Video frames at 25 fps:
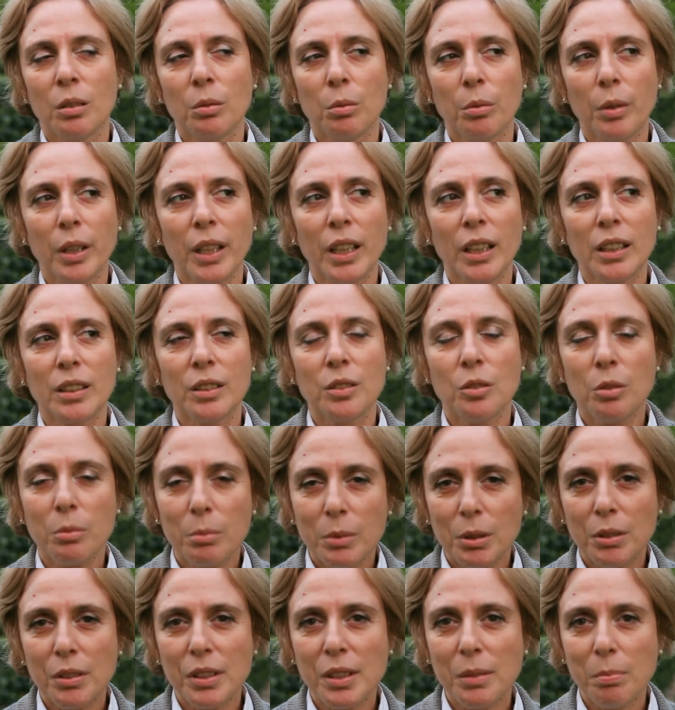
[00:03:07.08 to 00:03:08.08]
We had
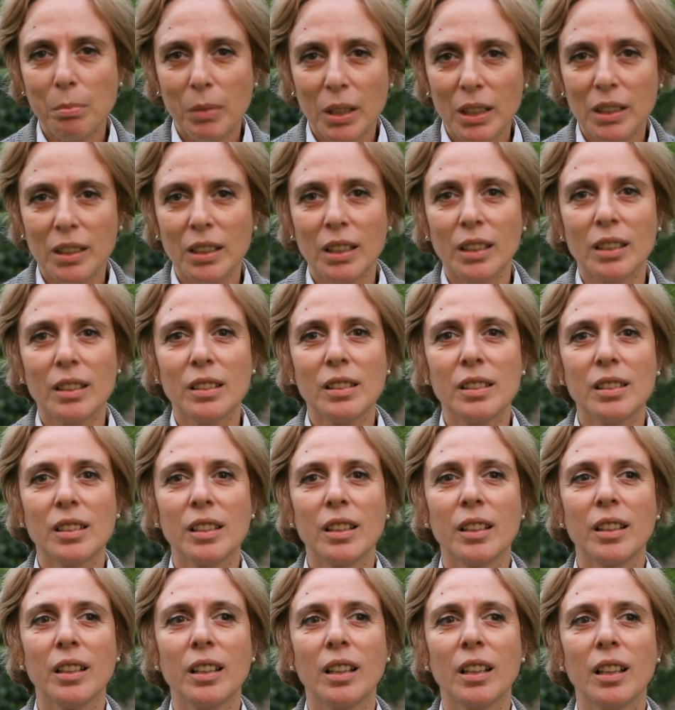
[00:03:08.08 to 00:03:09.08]
numerous meetings,
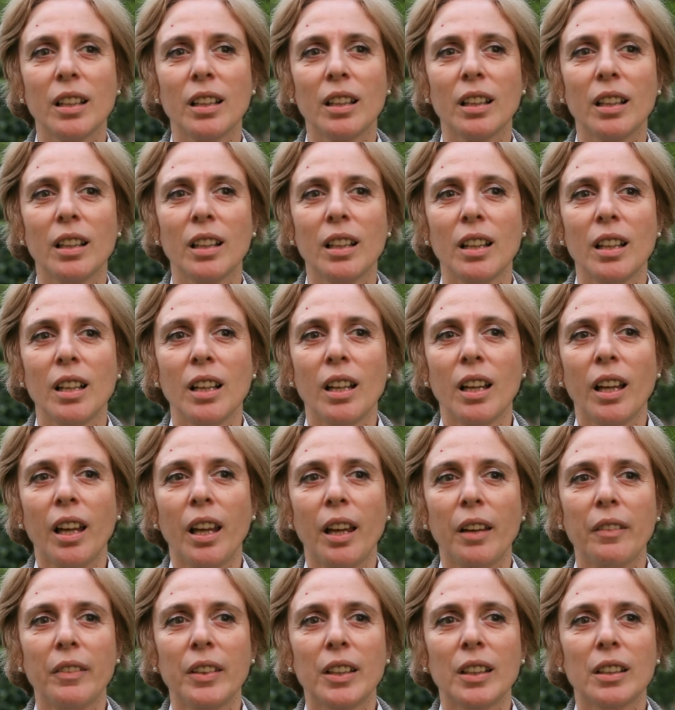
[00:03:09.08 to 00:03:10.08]

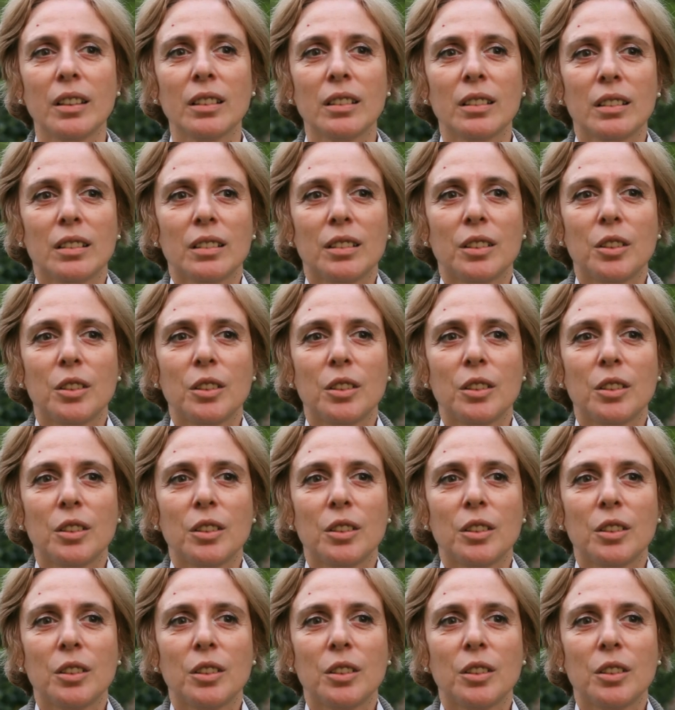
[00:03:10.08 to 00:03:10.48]
having